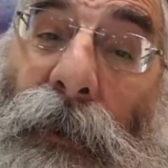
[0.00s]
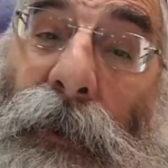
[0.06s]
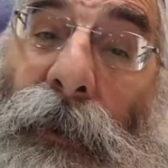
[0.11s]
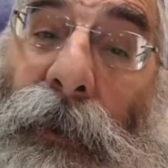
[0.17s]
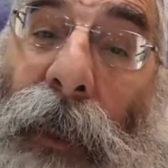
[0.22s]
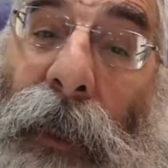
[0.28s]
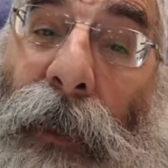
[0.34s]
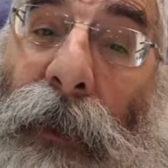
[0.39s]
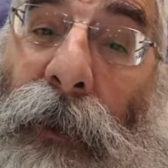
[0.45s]

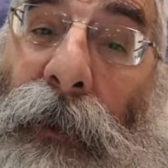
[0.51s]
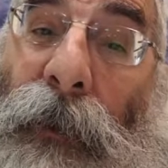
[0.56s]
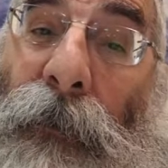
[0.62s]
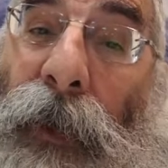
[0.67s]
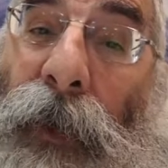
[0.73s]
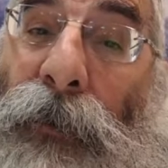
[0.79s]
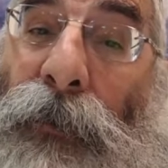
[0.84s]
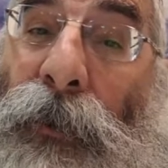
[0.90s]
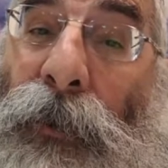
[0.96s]
day in the
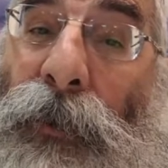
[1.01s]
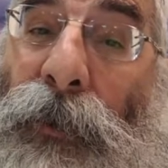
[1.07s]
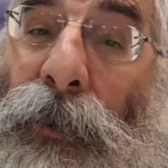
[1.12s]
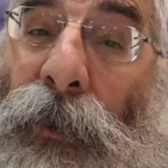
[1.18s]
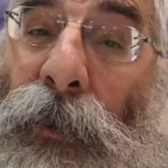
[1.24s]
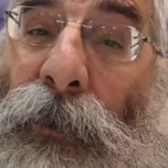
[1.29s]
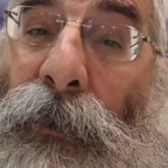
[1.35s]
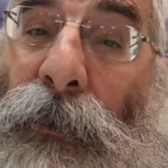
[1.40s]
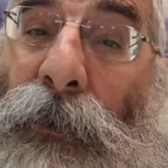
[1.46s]
Medrash.
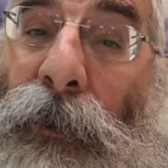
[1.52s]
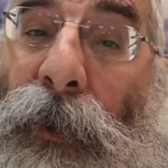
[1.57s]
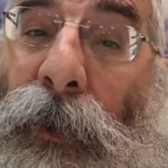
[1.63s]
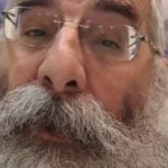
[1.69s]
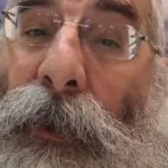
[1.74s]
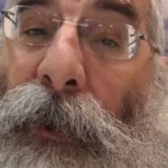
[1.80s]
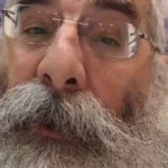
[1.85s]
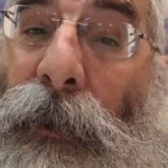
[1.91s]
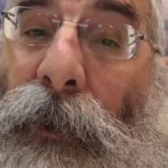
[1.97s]
So
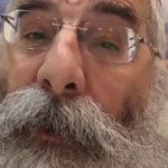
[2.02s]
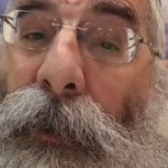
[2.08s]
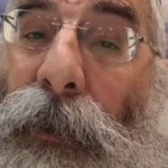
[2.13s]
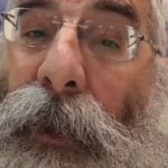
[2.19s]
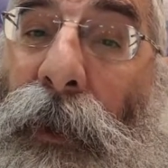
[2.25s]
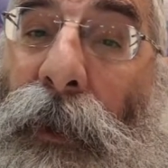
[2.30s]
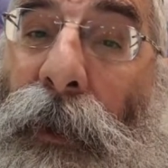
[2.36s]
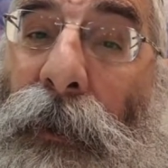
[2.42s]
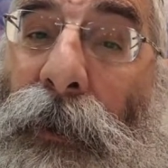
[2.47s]

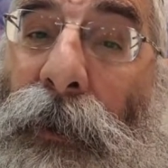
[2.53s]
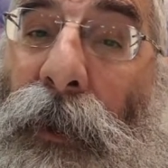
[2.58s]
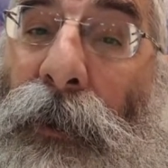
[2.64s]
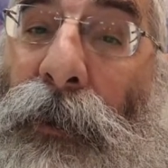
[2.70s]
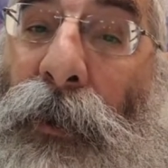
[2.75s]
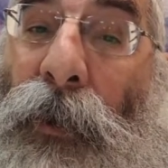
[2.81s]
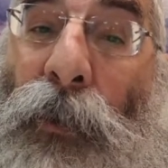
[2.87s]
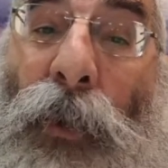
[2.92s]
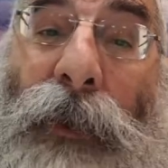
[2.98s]

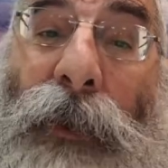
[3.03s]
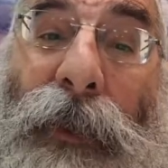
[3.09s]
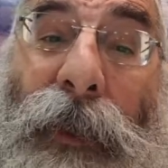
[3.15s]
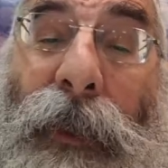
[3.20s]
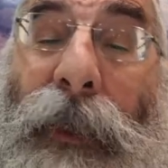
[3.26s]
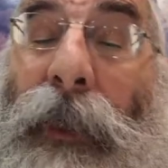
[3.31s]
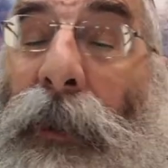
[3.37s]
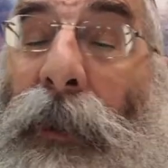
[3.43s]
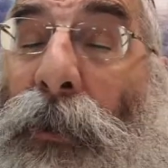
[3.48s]
what
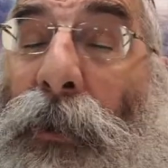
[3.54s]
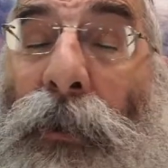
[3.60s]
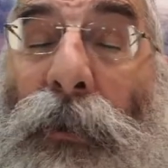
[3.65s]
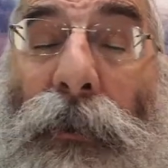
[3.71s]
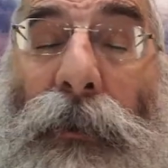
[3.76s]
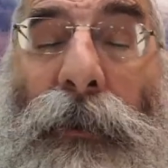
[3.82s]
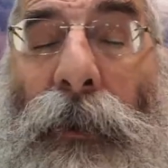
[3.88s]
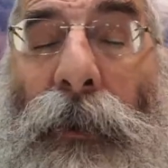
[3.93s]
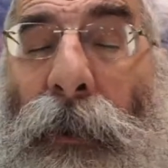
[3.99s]
did he do?
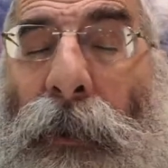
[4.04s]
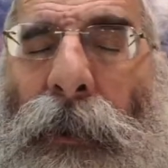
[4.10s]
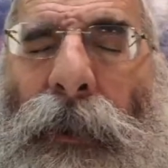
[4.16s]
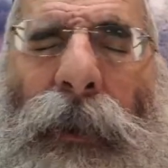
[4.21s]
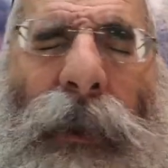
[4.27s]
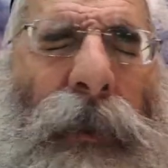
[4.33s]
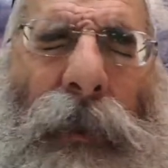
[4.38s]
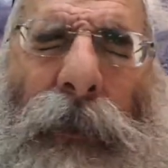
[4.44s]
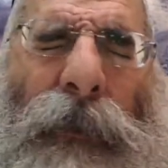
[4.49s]
So the
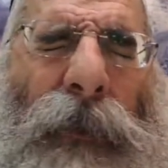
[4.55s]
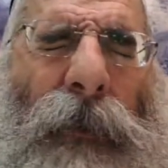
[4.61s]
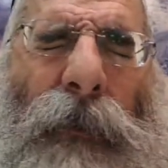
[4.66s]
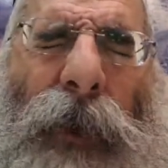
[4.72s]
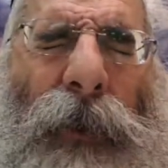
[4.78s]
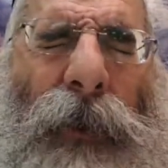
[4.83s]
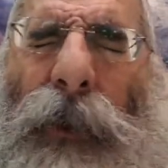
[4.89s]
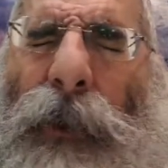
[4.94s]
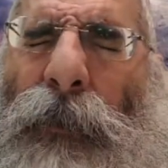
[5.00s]

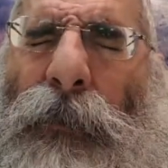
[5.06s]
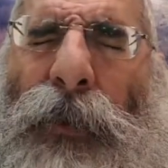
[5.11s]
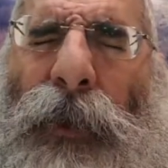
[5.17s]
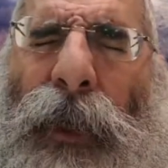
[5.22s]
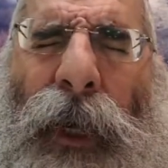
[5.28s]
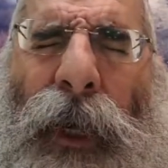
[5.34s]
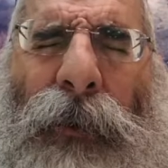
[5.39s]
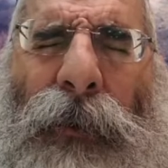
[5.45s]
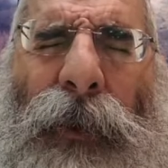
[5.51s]
Rashi doesn't
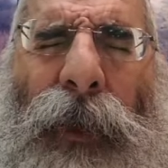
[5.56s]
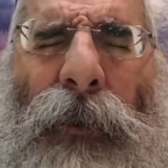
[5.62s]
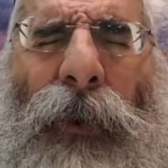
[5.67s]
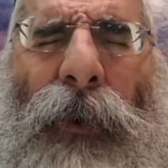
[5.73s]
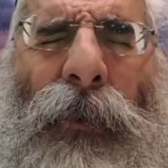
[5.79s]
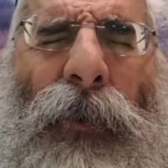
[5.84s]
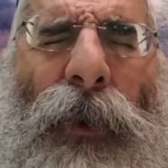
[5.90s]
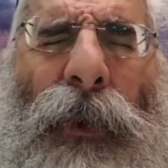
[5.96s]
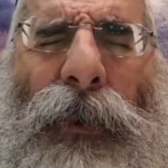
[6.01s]
bring either day.
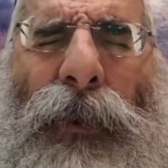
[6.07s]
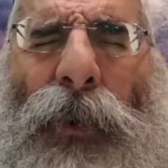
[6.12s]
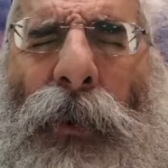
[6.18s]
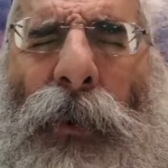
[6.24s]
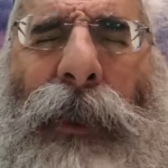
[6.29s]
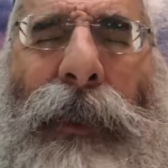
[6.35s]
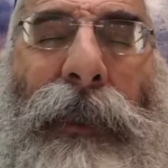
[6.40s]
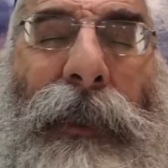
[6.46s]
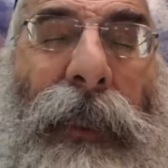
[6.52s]
So
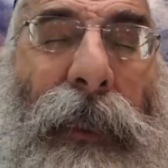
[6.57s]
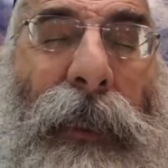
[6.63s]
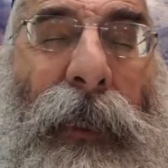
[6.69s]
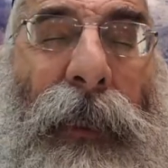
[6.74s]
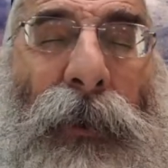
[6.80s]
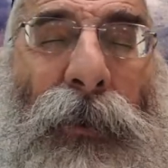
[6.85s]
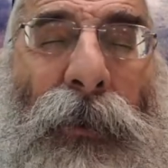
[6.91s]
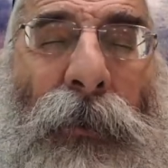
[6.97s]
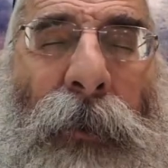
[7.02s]
what did he
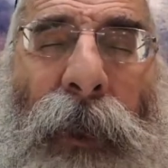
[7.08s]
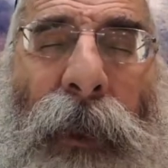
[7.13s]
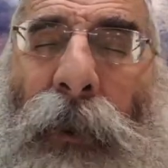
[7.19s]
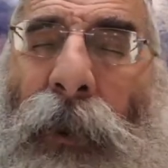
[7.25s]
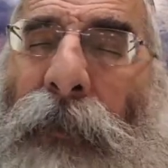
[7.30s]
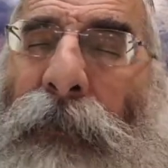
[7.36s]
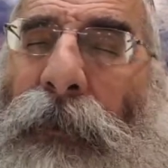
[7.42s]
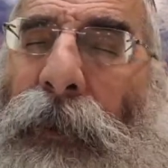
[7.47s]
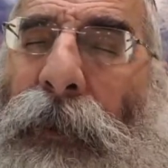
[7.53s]
do by
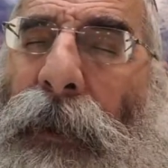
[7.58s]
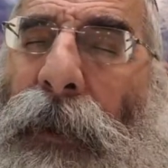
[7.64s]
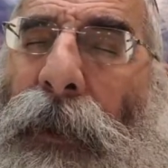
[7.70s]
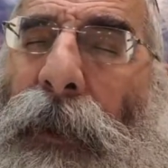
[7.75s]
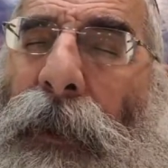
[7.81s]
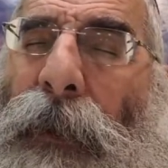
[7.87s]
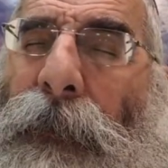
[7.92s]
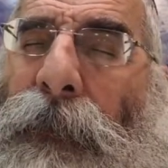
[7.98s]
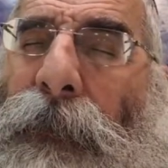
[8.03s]
Lavan?
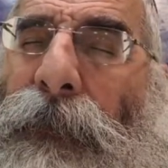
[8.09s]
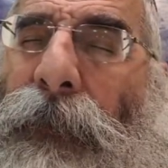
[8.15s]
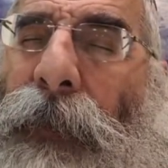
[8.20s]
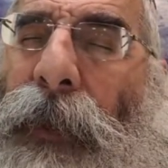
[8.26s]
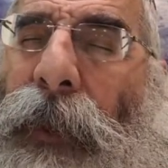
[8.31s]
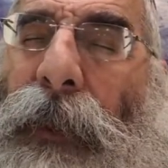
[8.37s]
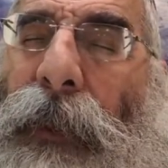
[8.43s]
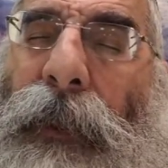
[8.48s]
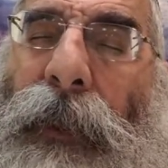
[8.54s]

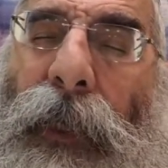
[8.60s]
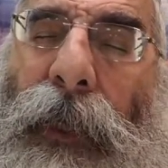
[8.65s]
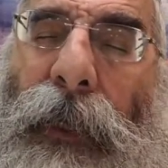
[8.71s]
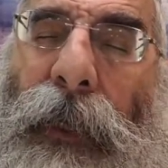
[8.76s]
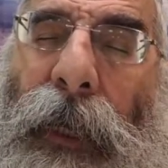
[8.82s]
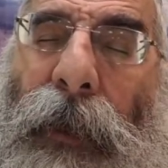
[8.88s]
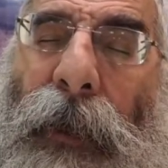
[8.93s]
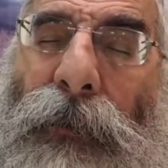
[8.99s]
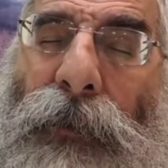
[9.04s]
He didn't lay
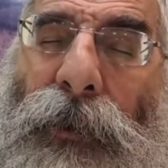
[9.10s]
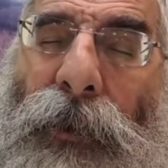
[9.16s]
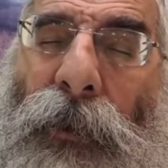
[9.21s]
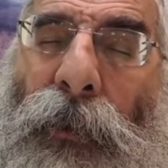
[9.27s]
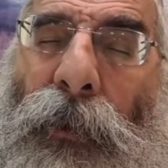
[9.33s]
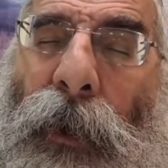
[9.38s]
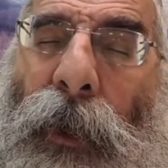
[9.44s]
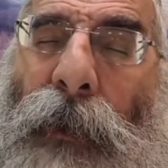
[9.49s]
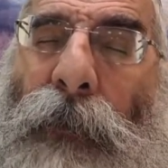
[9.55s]
down. So
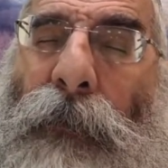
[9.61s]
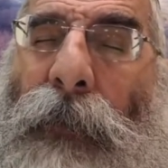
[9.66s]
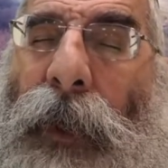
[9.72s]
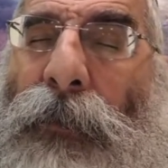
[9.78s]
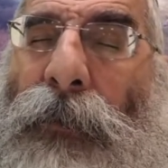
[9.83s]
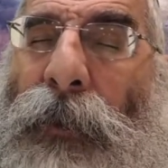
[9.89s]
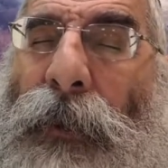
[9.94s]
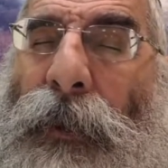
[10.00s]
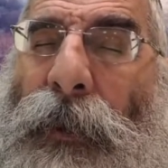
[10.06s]
one
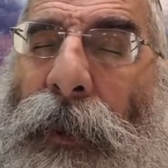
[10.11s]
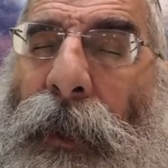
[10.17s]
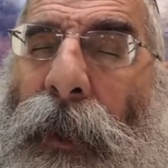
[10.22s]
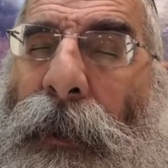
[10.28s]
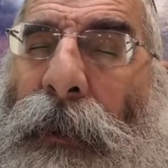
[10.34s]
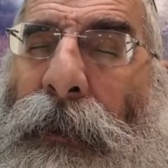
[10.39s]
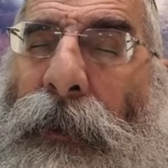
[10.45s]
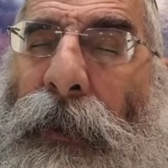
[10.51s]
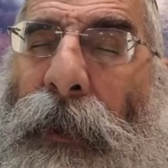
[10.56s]
Medrash
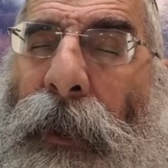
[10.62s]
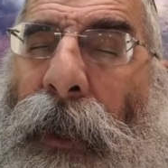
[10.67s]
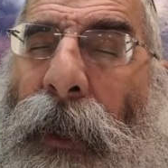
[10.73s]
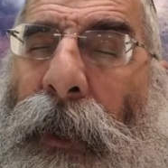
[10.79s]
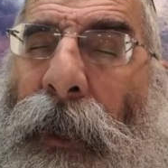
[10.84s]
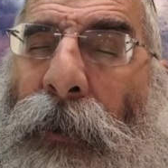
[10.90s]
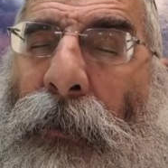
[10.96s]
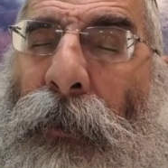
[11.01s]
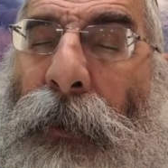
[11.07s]
says
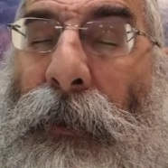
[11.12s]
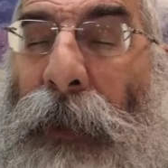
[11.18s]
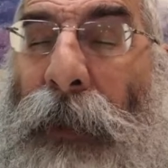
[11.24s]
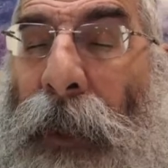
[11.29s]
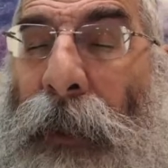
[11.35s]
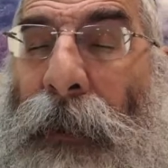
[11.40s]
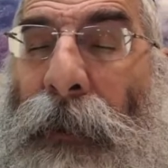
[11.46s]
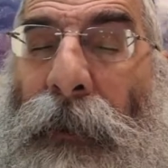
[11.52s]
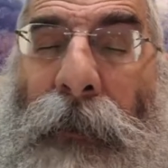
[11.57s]
that one
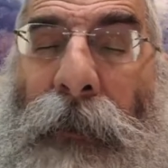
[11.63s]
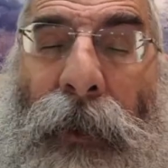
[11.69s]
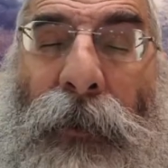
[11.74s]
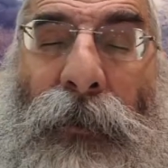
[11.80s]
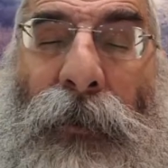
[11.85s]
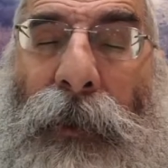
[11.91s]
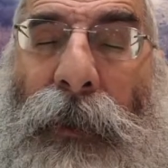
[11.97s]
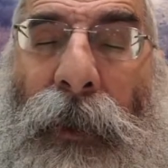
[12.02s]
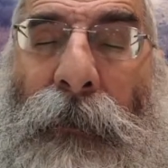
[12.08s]
day in the
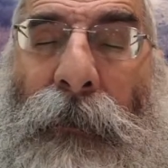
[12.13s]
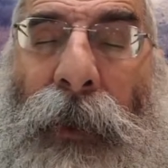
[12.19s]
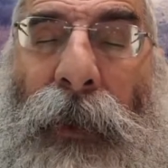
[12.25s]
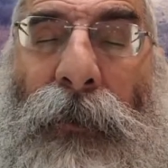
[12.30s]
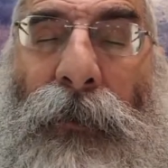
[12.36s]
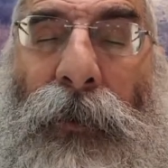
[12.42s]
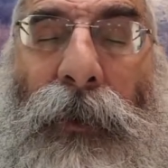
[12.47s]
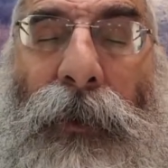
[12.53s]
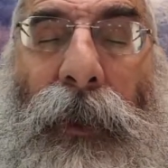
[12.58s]
Medrash, same
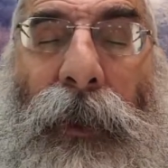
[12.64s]
Medrash,